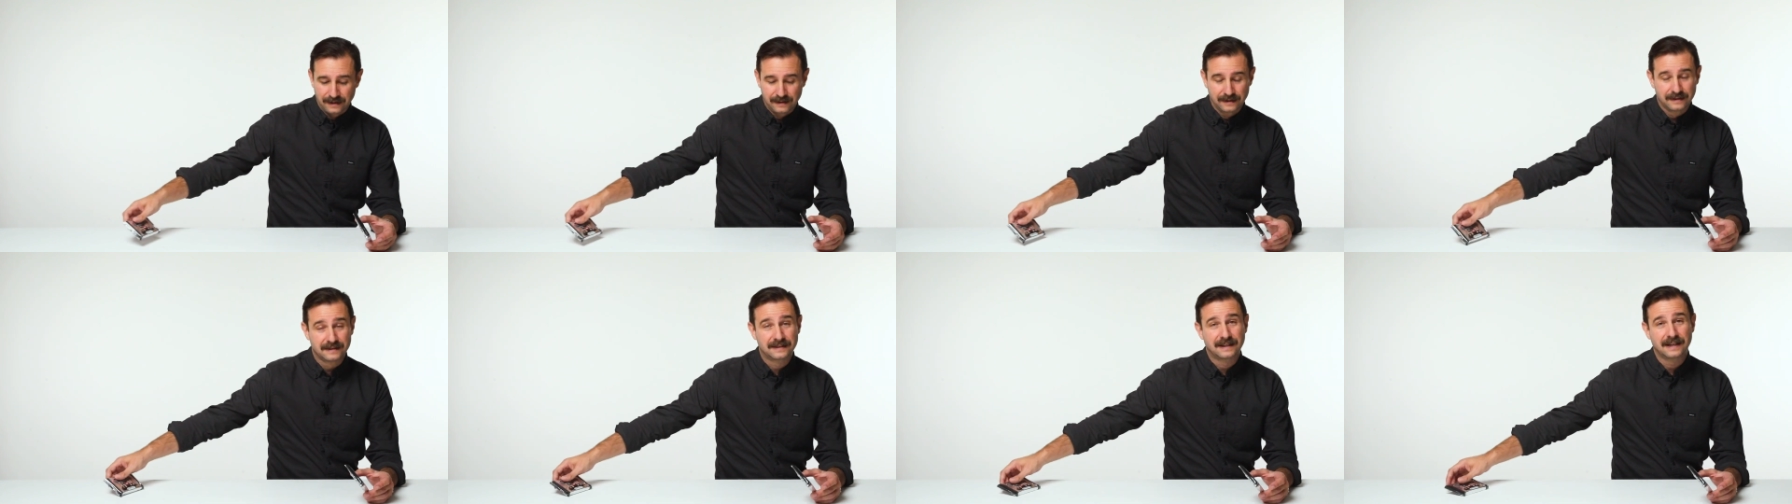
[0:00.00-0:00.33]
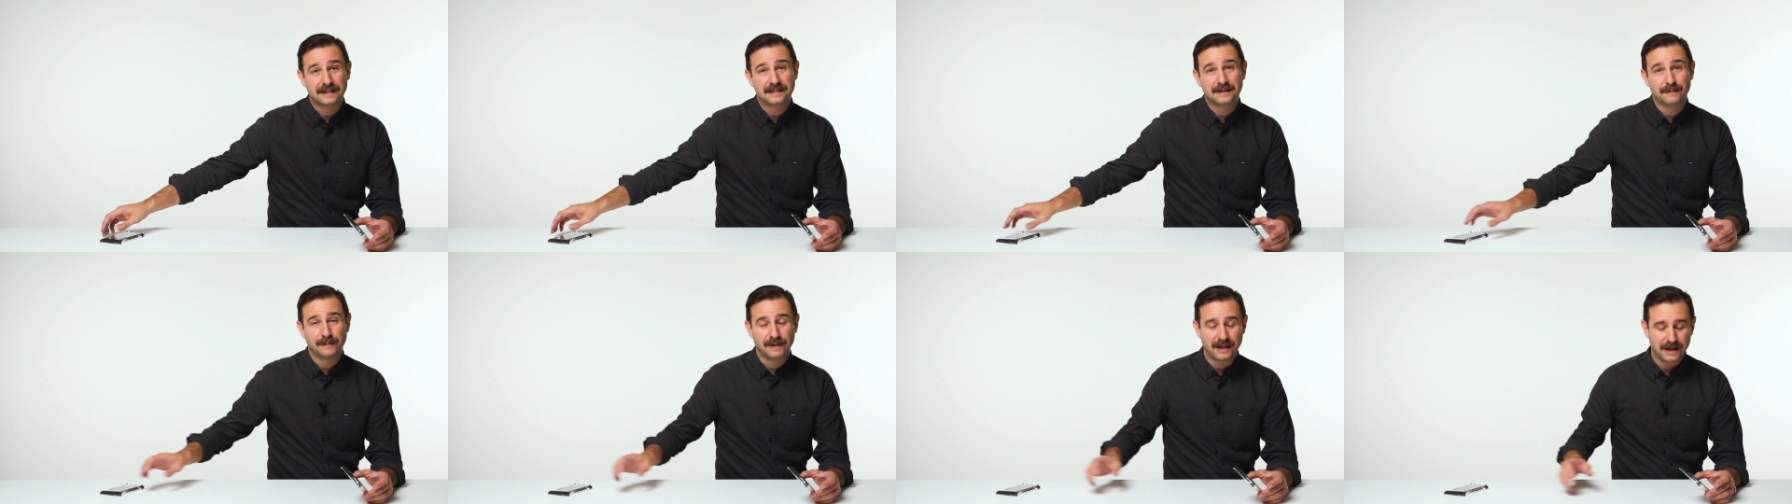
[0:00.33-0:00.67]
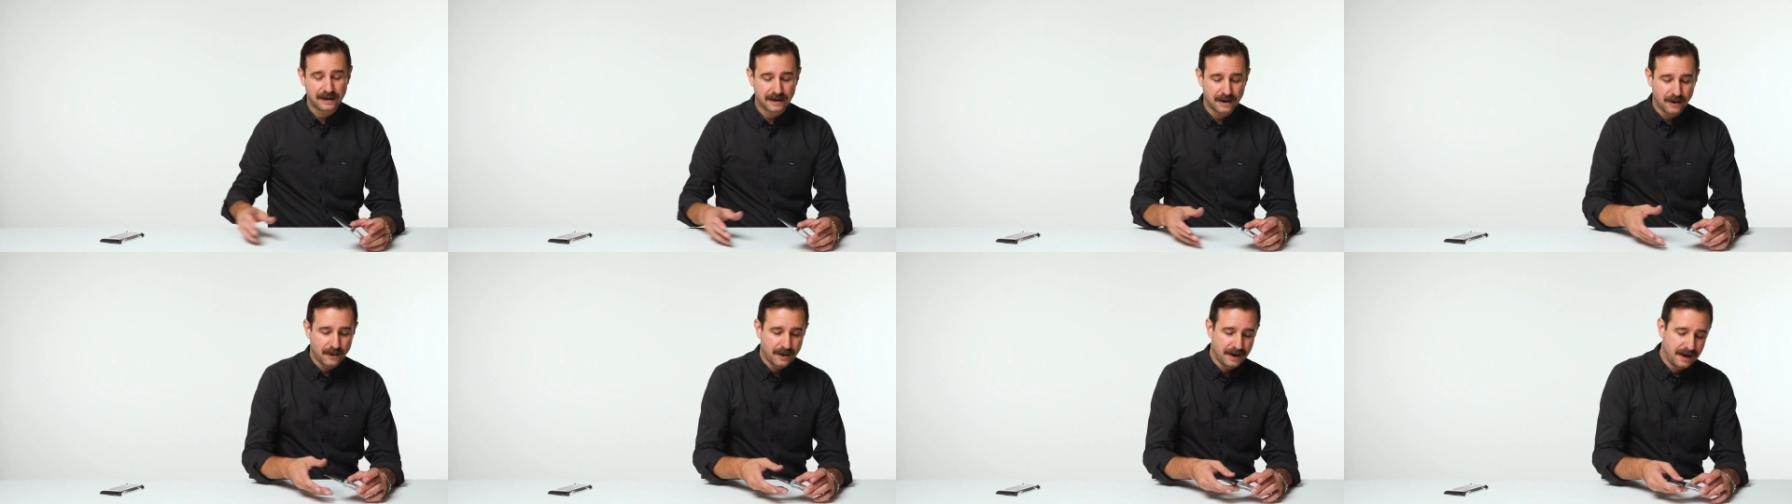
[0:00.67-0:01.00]
Let's get some
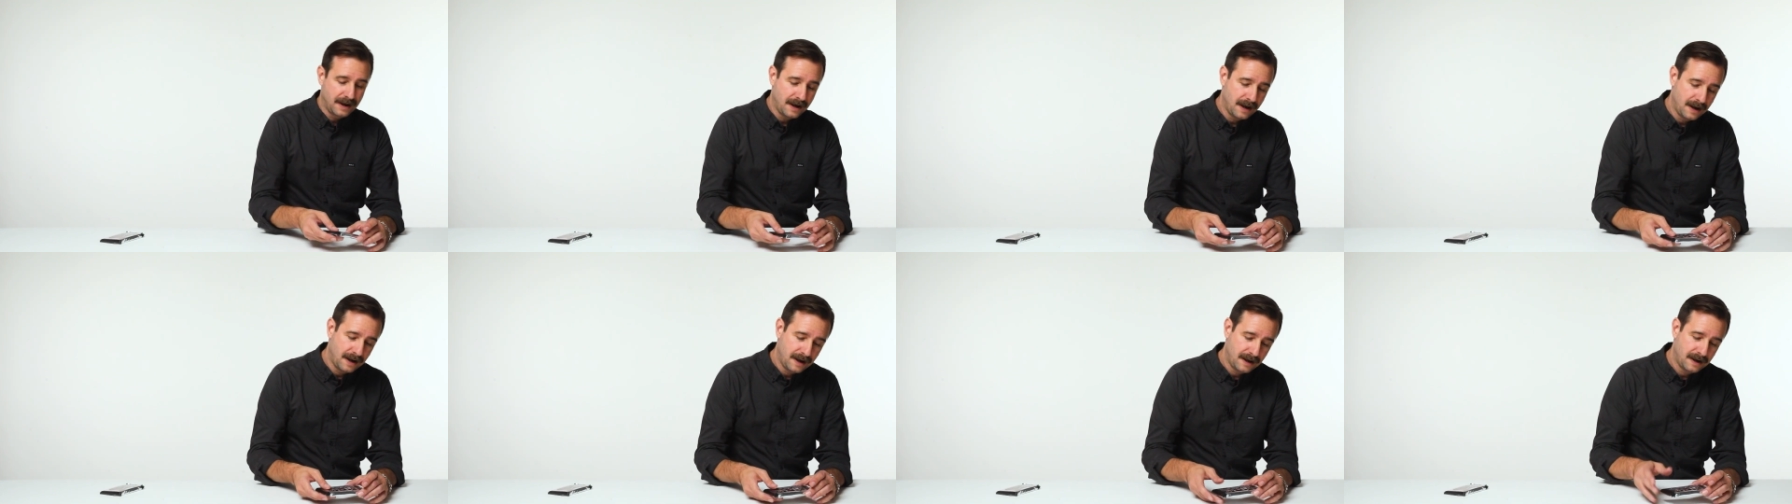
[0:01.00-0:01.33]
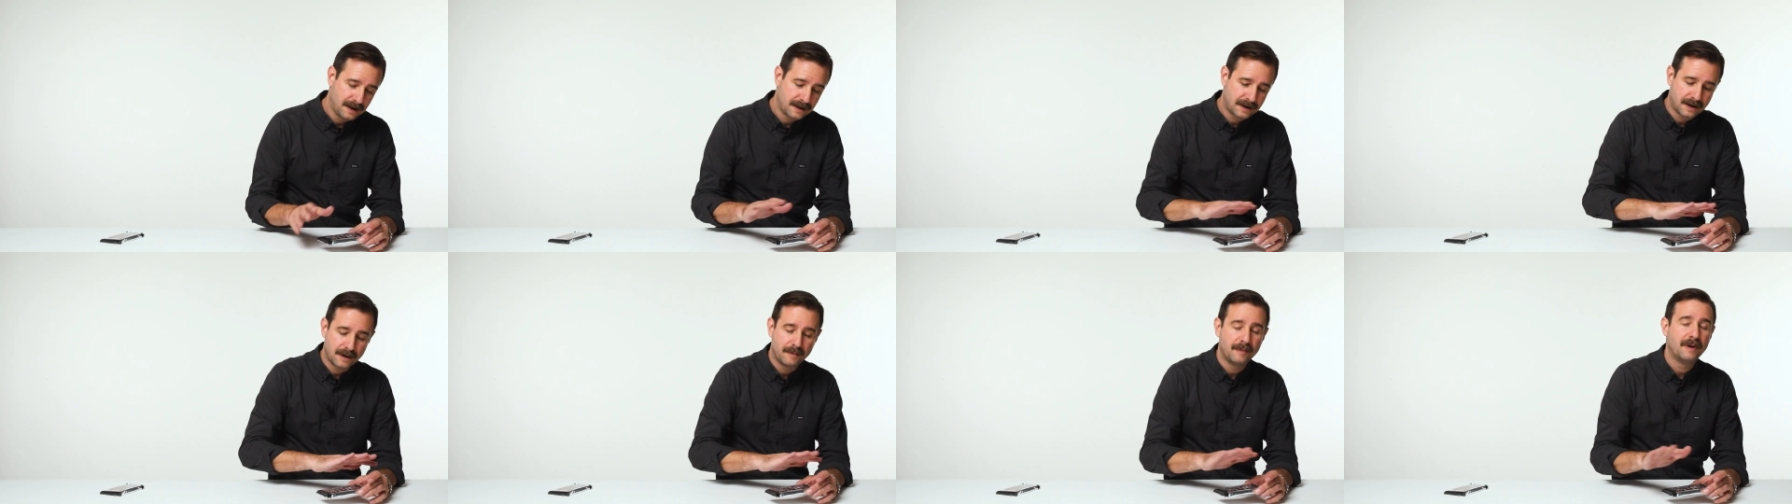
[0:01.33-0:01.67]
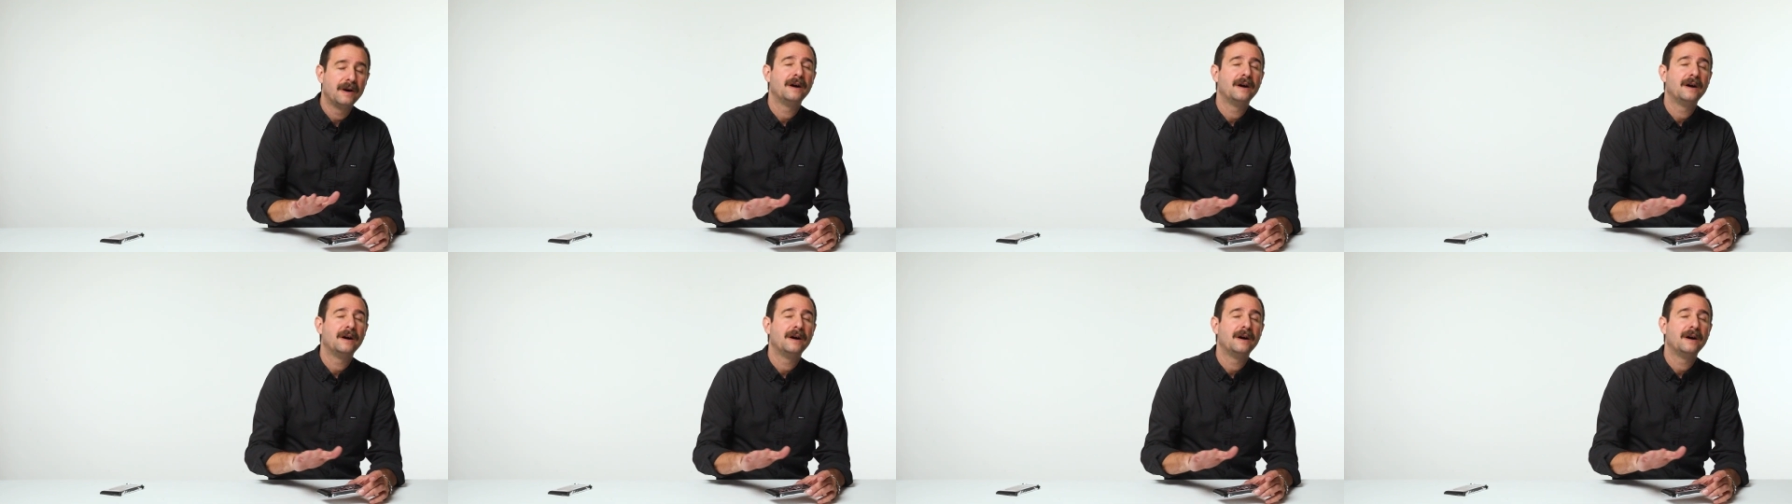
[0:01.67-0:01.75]
luck going. Come